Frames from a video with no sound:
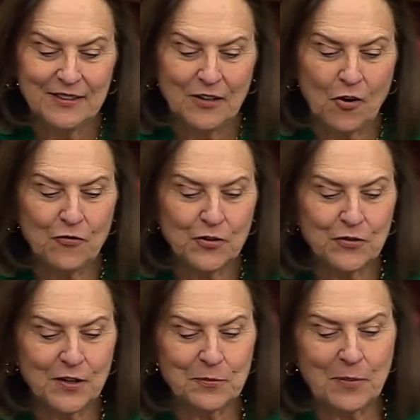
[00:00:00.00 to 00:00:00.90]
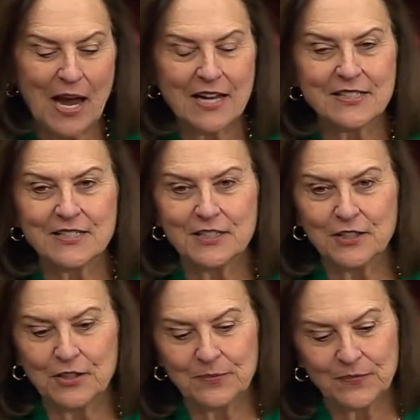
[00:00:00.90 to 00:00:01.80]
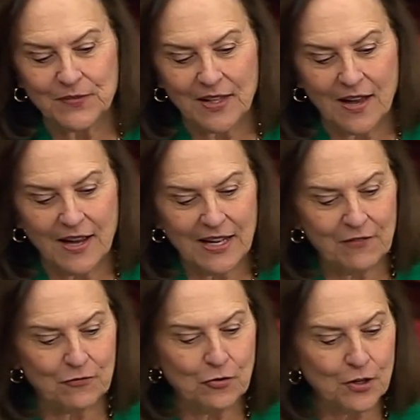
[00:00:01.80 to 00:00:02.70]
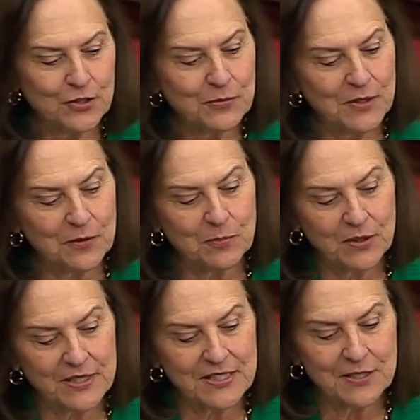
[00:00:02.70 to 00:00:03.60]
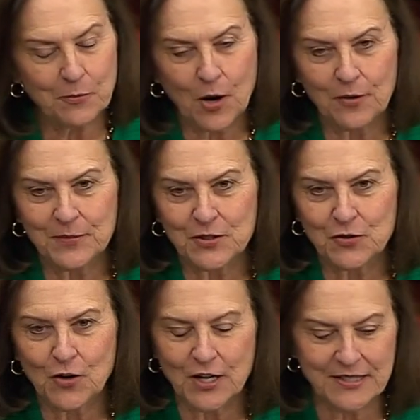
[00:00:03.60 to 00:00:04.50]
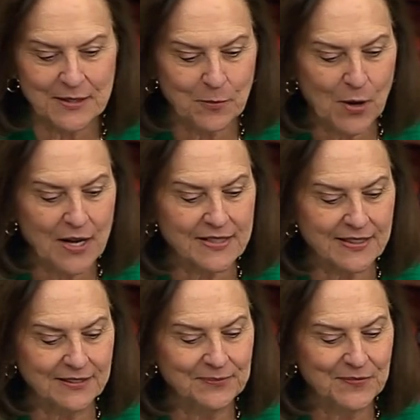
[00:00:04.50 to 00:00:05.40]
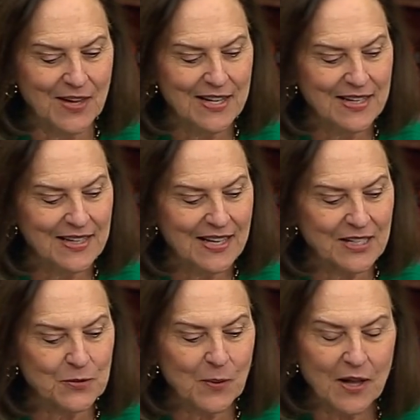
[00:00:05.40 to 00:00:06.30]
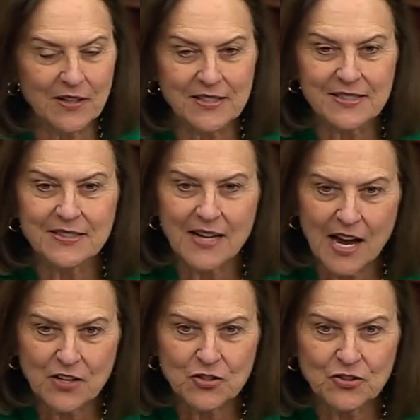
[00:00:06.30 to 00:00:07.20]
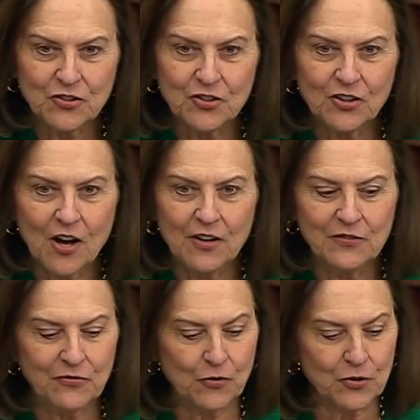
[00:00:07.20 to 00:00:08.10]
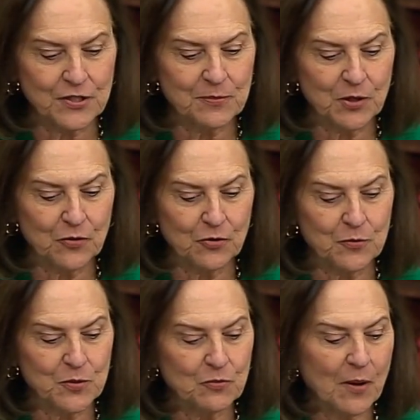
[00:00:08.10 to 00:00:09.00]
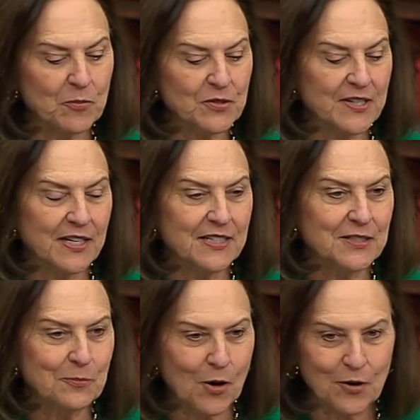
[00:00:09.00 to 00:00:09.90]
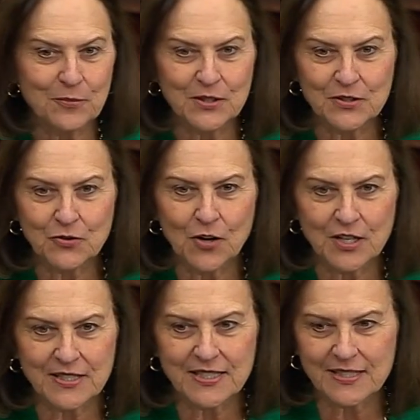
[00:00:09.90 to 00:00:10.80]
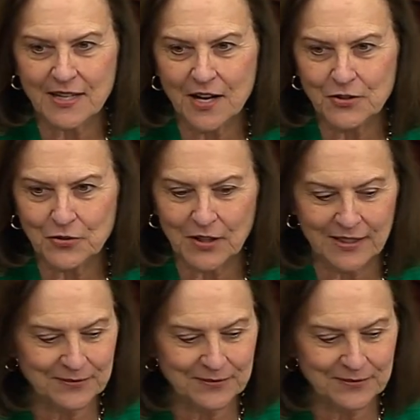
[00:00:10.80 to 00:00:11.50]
Over the past year, I have worked with police departments across Nebraska, as well as national law enforcement groups representing departments across this country.